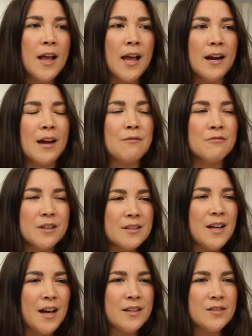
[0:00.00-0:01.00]
And I
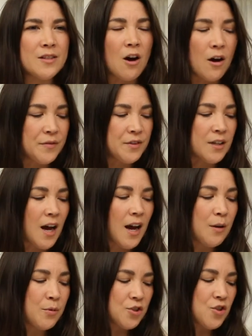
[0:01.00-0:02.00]
realized often
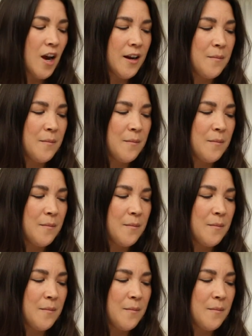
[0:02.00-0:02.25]
I would try